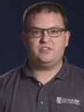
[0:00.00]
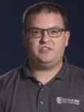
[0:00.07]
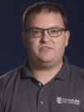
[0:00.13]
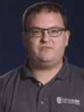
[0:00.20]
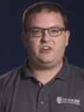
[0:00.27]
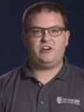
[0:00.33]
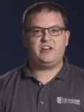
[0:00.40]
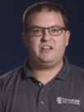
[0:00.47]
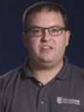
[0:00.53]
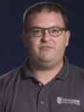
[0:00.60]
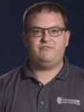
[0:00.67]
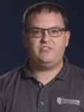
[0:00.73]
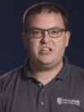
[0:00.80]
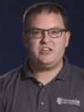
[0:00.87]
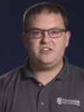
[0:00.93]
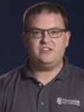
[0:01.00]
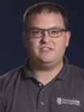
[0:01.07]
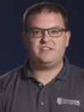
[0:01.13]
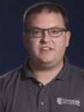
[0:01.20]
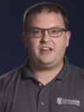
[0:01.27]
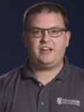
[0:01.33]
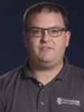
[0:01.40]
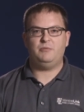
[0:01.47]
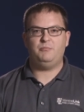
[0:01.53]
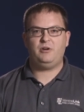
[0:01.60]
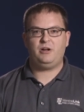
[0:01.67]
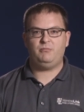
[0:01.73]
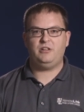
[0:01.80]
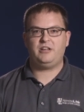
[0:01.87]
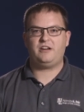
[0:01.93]
it's very convenient to have a
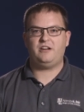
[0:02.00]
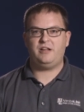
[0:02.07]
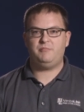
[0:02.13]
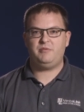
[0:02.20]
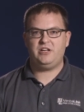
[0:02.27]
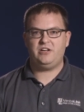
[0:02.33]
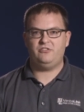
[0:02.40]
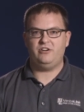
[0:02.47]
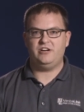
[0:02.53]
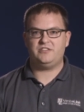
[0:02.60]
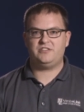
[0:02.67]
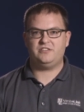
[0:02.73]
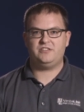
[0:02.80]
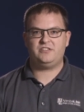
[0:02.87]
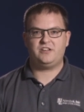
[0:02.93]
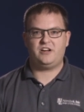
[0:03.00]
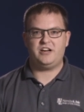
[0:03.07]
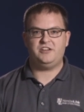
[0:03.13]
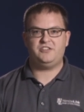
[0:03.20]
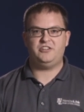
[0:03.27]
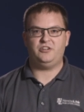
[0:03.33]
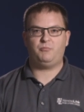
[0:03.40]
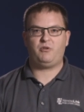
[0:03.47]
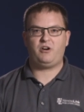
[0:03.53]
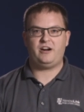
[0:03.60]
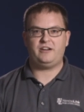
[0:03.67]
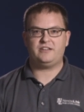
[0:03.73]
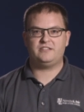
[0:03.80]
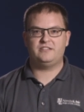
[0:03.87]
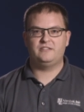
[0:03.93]
public IP address assigned to your
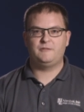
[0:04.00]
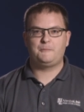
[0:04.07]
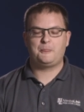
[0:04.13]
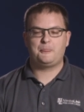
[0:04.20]
product.